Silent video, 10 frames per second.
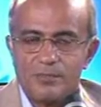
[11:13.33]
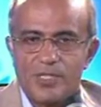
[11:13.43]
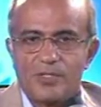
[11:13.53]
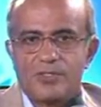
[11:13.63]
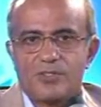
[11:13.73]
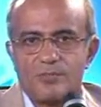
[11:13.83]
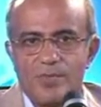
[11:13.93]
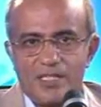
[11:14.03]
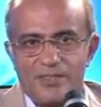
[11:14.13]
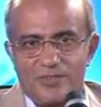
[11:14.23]
because of
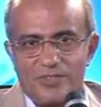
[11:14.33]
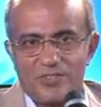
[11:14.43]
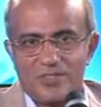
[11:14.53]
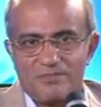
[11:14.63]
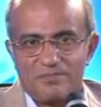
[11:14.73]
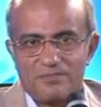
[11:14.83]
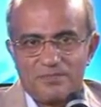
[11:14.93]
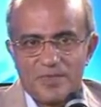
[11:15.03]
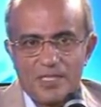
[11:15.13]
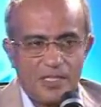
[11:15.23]
malnutrition.
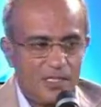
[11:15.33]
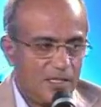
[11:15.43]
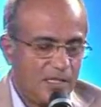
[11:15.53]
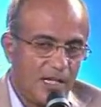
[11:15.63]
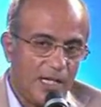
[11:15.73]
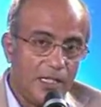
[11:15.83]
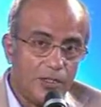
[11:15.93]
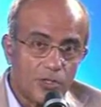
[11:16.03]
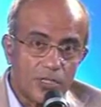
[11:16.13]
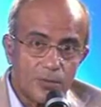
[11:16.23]

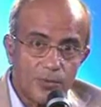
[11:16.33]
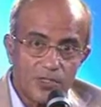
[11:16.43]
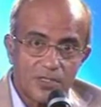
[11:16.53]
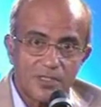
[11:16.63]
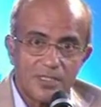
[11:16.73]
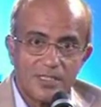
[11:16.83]
Anil talked about